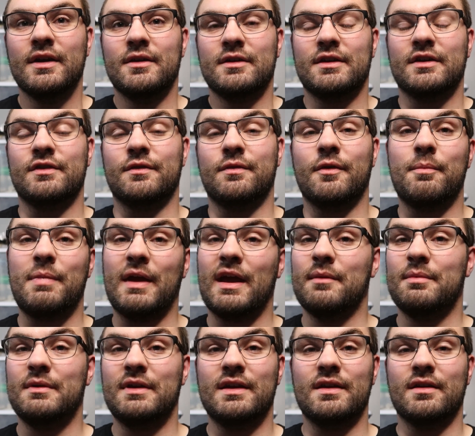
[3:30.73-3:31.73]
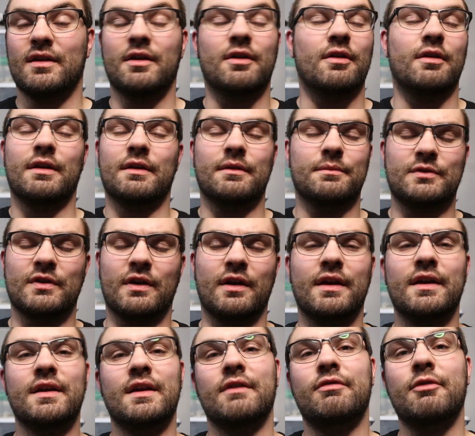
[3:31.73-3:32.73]
Because if
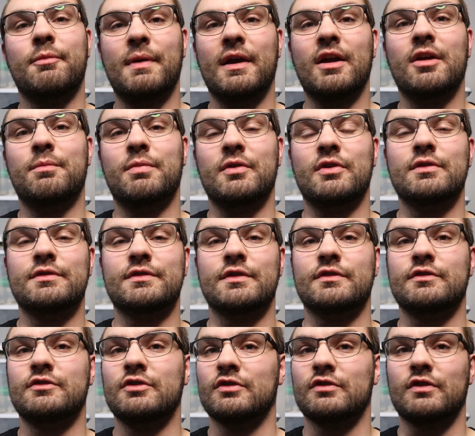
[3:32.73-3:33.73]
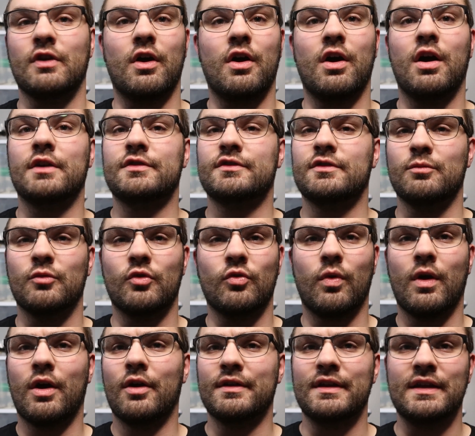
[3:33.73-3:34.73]
if a parent produces just awesome
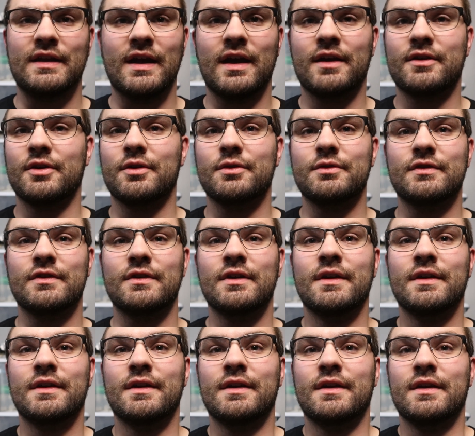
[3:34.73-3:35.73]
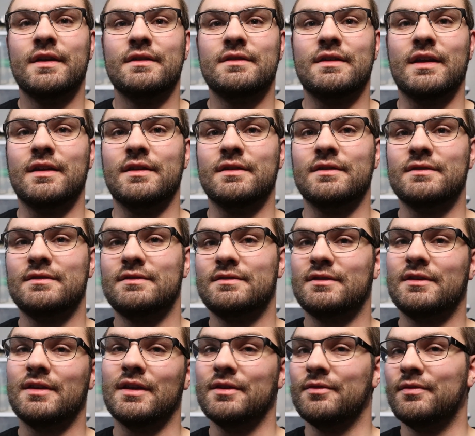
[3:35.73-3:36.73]
quality geckos, then
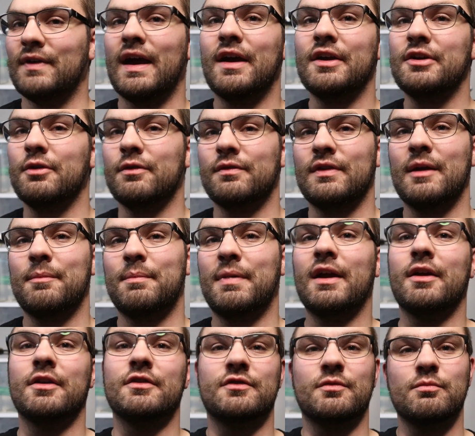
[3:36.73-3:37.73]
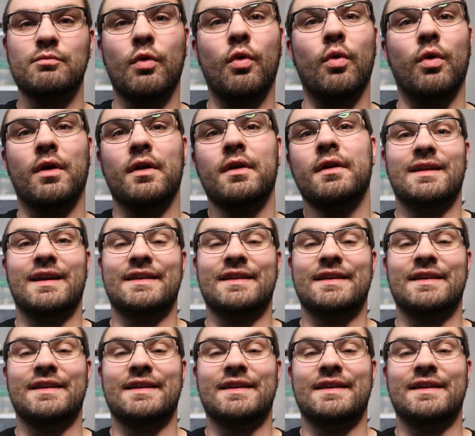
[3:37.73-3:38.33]
the value of that parent's more.